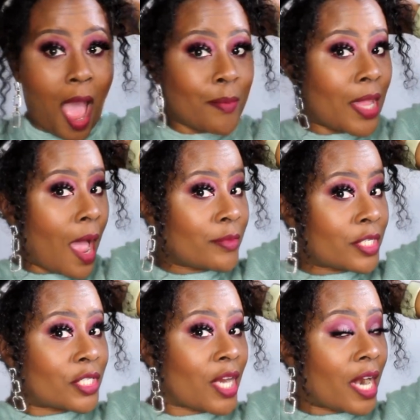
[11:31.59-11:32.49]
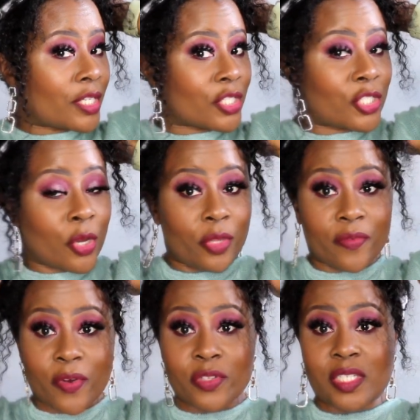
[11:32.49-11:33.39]
I mean, I'm just trying to just show you
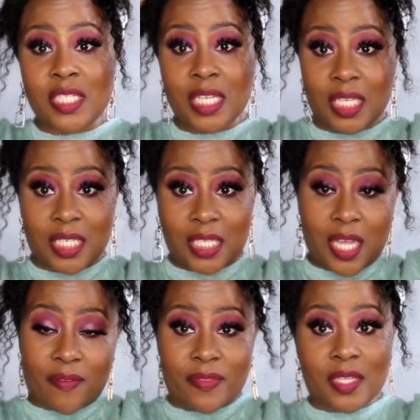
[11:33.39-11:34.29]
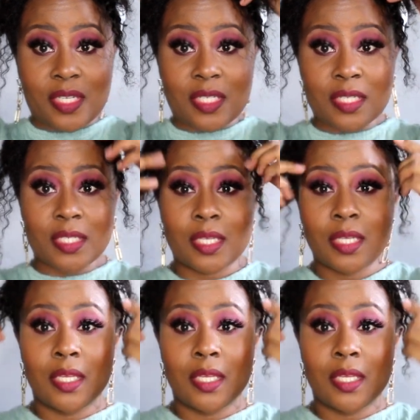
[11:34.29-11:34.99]
the versatility of these.